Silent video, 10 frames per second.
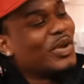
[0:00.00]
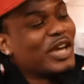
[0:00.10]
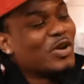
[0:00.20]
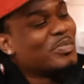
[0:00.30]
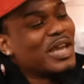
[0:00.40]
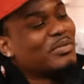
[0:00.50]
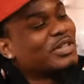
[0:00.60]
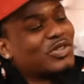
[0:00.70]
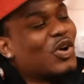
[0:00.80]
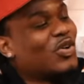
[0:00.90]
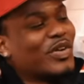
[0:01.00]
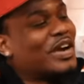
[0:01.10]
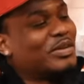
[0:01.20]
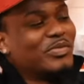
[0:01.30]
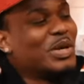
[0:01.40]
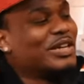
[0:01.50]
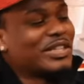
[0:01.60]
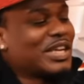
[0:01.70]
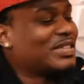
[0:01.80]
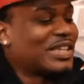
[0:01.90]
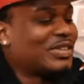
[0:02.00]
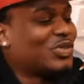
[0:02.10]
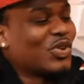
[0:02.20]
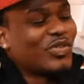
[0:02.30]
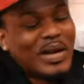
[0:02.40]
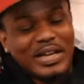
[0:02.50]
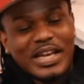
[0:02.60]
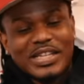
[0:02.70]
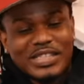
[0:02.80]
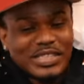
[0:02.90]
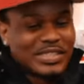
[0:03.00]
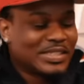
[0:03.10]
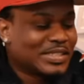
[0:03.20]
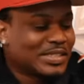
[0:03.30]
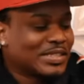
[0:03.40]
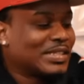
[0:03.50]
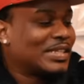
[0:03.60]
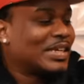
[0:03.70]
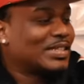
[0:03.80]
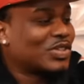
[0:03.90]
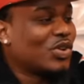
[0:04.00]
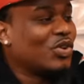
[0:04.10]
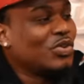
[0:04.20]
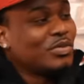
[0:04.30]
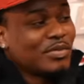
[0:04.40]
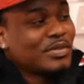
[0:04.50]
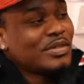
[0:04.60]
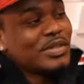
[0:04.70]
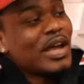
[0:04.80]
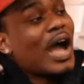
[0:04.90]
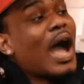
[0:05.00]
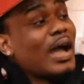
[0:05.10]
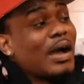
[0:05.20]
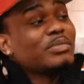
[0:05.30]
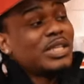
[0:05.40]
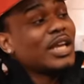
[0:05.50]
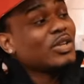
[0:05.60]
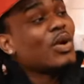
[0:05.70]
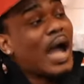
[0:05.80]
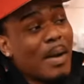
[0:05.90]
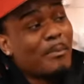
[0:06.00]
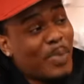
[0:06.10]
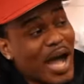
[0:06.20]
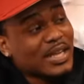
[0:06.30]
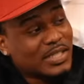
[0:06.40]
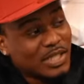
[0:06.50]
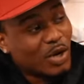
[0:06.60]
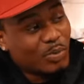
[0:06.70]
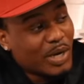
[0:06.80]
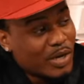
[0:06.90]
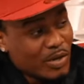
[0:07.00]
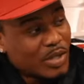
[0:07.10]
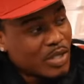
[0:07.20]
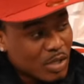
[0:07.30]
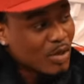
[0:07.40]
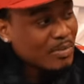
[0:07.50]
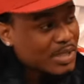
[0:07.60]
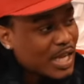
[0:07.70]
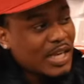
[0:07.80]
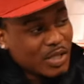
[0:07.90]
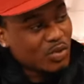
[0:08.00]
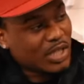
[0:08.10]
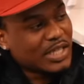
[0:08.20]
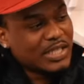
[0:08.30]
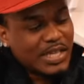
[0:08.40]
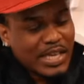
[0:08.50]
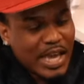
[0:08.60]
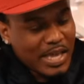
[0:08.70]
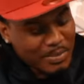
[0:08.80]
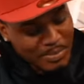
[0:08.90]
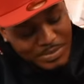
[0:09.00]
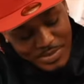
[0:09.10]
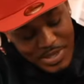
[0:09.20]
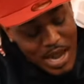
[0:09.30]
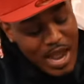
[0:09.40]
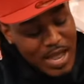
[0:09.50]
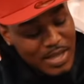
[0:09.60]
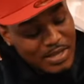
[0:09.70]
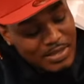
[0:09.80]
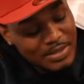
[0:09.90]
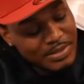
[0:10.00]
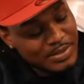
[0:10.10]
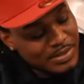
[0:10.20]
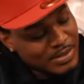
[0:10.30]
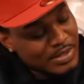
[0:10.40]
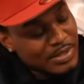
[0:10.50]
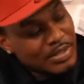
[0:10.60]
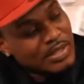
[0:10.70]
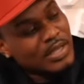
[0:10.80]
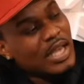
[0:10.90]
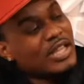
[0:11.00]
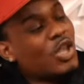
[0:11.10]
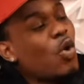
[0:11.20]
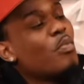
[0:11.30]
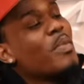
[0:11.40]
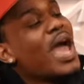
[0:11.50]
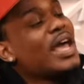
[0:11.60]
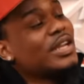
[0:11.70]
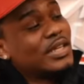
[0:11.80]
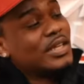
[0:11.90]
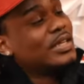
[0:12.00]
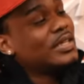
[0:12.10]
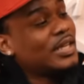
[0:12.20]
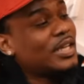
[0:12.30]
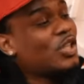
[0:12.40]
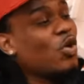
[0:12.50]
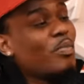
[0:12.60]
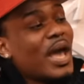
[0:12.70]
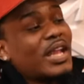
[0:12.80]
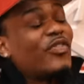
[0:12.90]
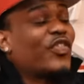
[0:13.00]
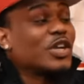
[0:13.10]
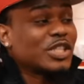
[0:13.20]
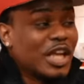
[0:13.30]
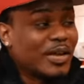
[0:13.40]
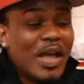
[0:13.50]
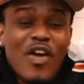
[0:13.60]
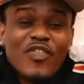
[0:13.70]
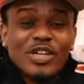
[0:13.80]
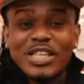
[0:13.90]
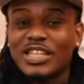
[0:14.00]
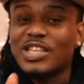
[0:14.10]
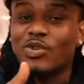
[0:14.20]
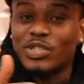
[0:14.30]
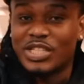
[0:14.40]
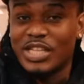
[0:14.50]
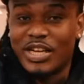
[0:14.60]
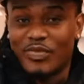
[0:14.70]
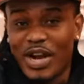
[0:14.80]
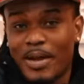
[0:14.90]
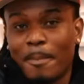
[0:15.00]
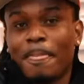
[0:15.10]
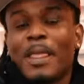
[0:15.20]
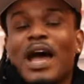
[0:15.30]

You ain't gonna be able to throw around them real gloves he like you throw around that shit. Bro. That's cool. I, am telling you, I box though, bro. That's what I'm telling you. You think it's a game? So I, how much we box for? Twenty k? It don't matter. It don't matter. First, look. First, I told this nigga right.